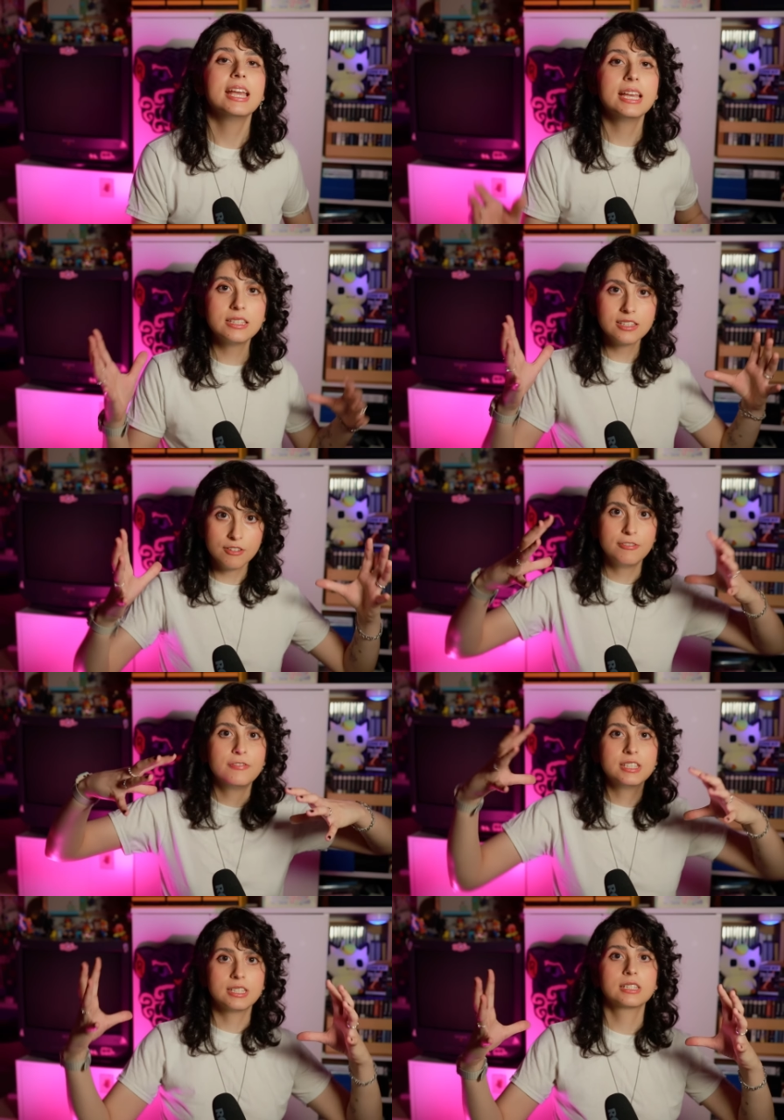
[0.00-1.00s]
is
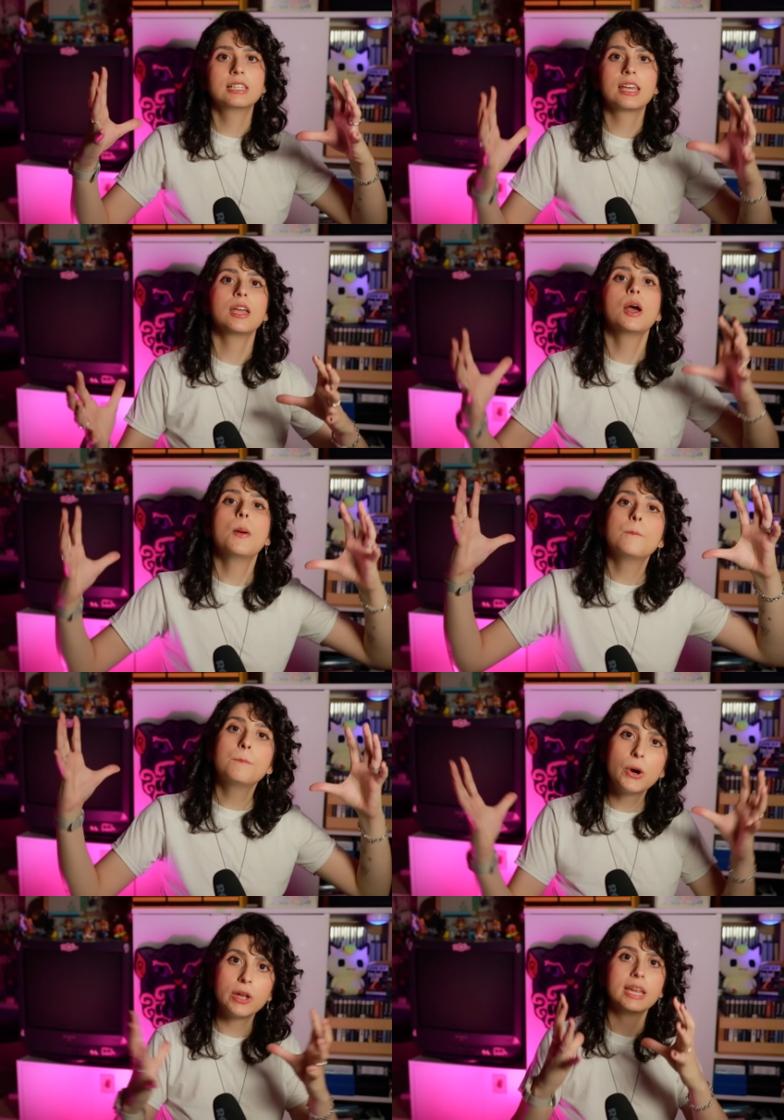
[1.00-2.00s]
physically
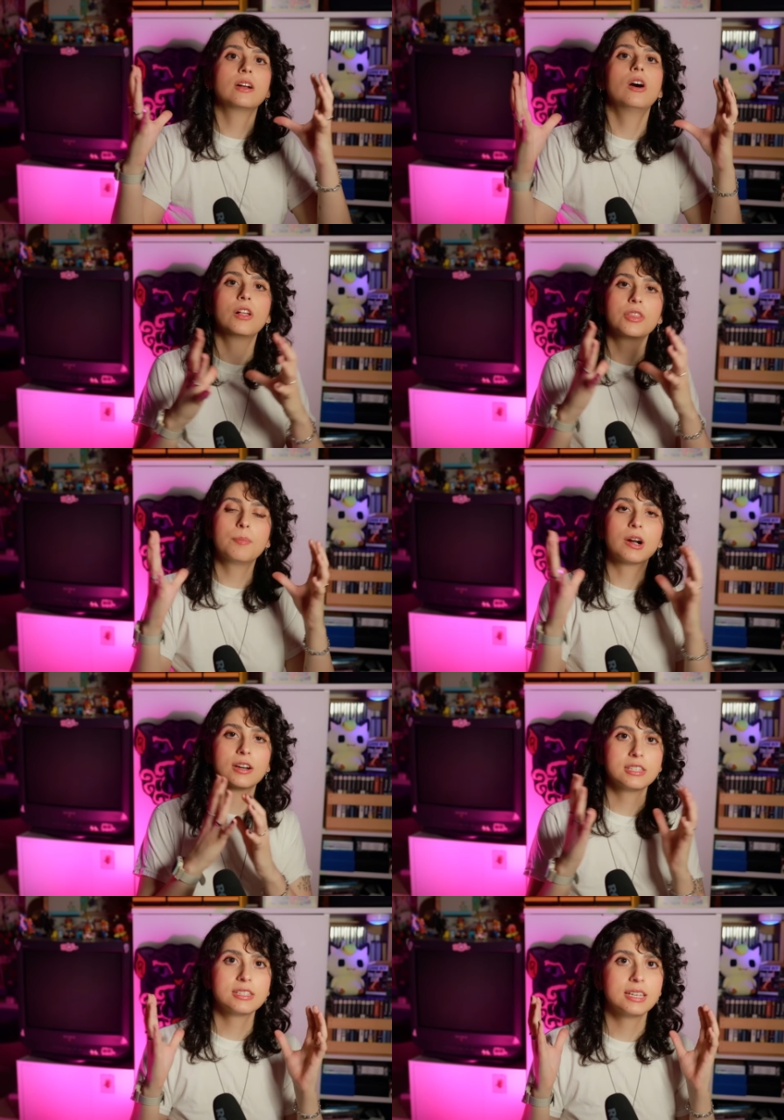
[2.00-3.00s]
putting all the
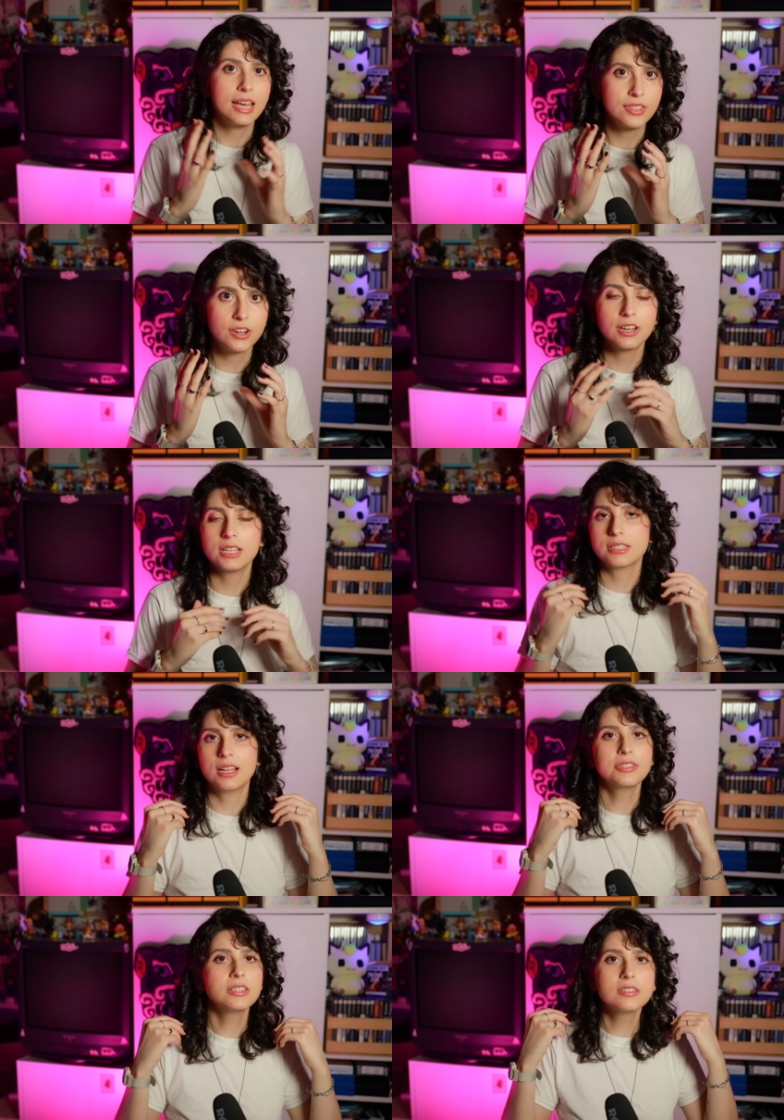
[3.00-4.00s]
parts together. It's
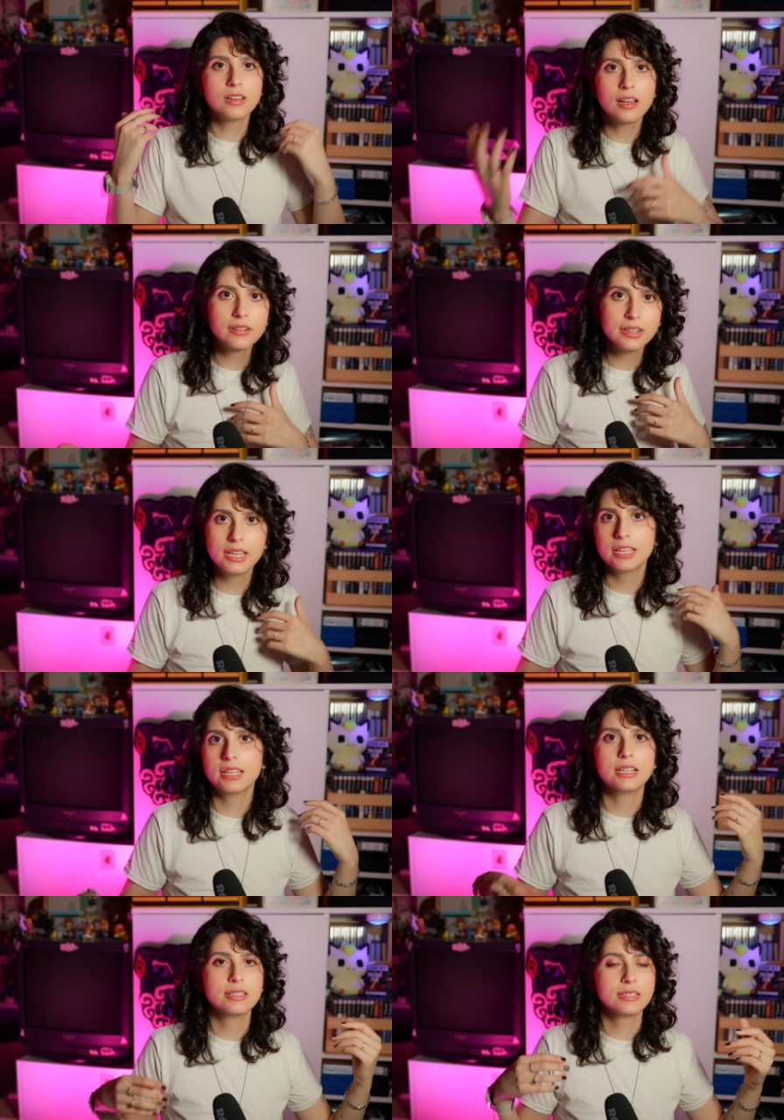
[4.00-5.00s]
not the soldering,
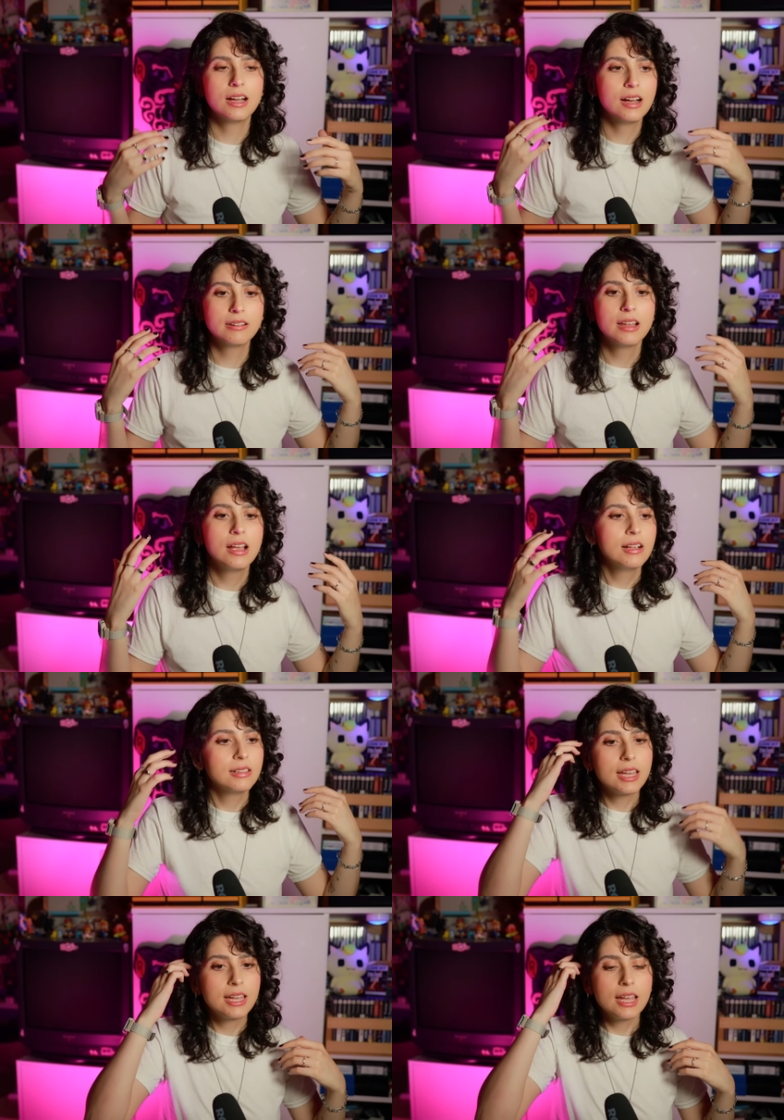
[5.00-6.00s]
it's not
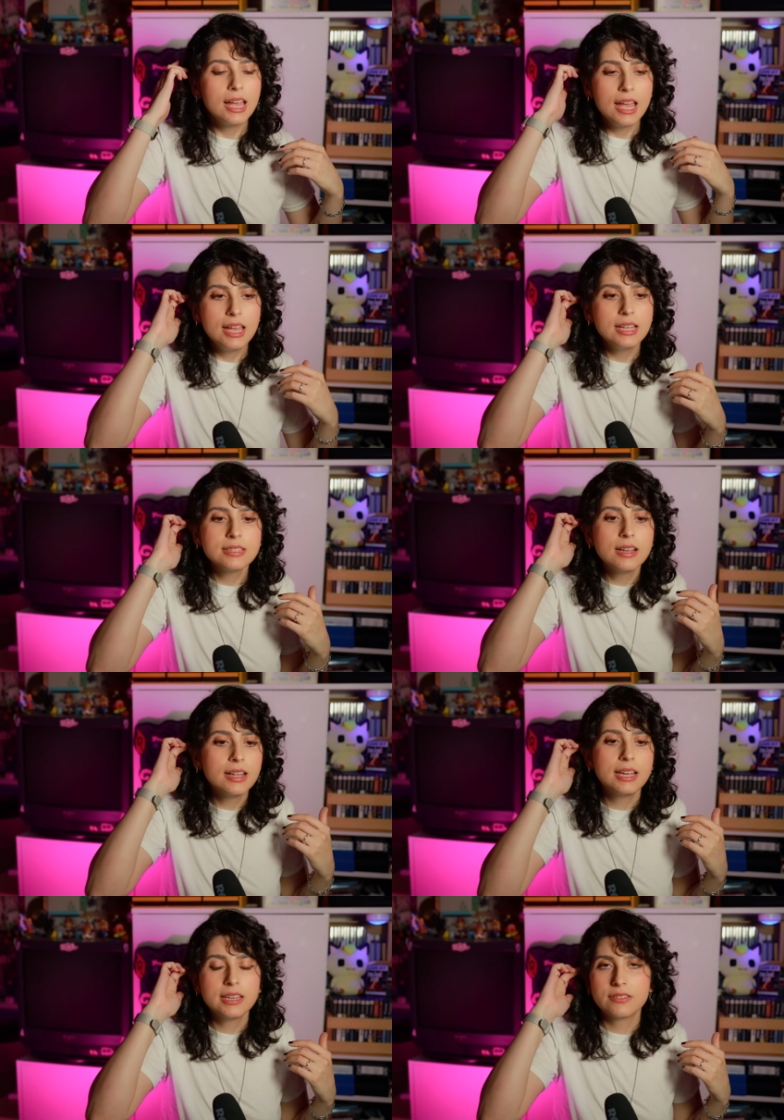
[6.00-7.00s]

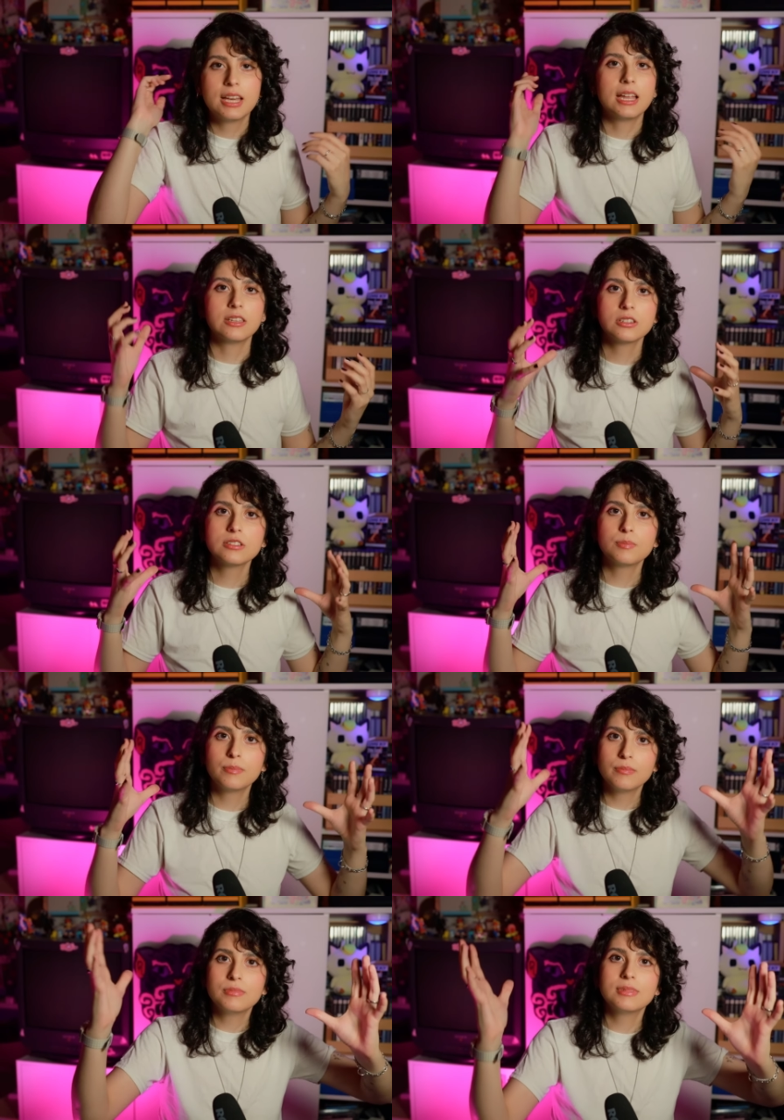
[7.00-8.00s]
any of that. It's just
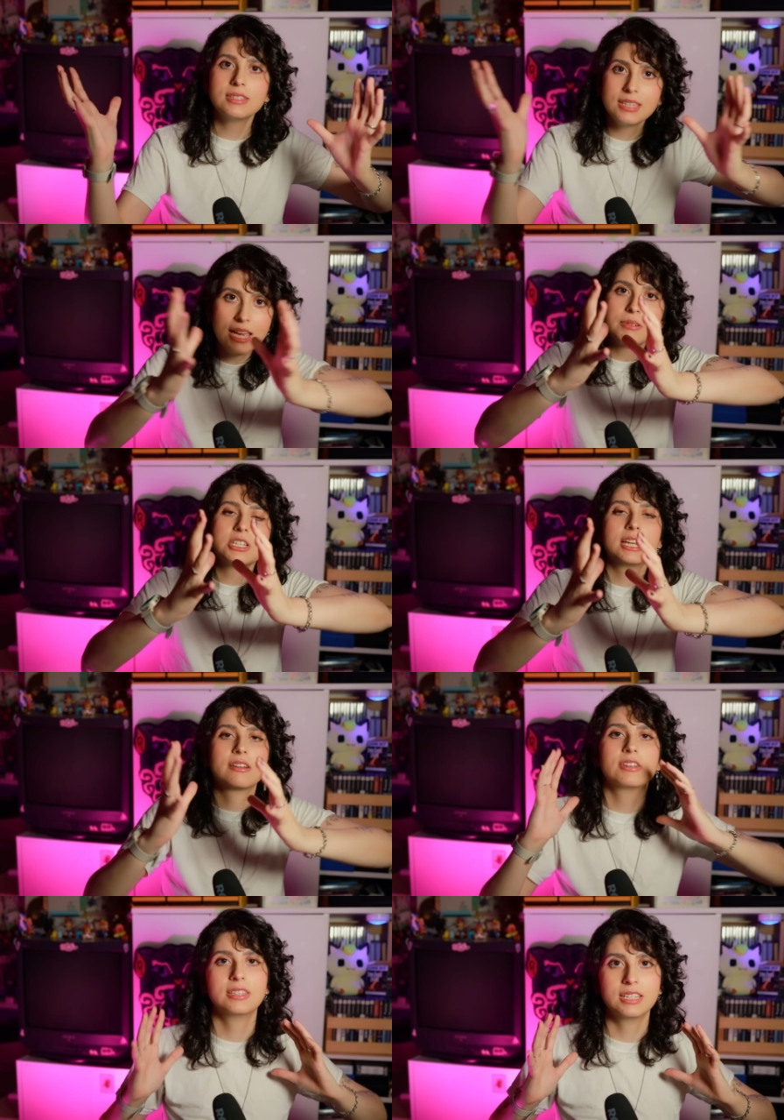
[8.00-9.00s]
sandwiching
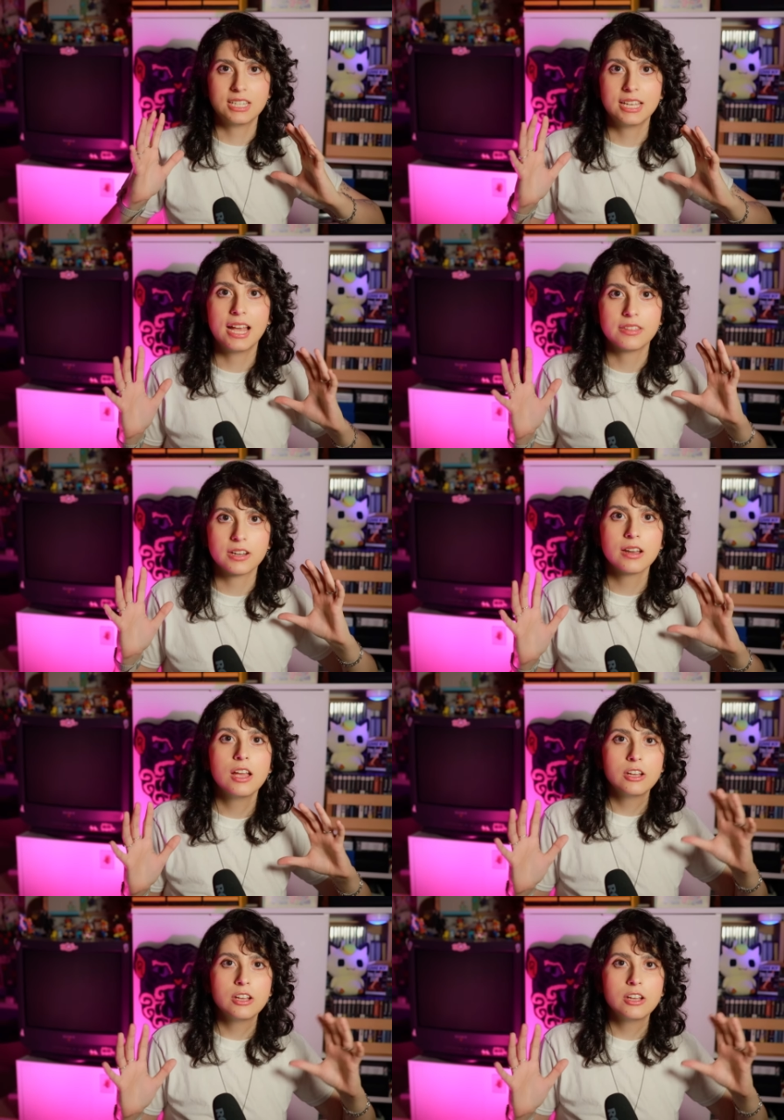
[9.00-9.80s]
everything together.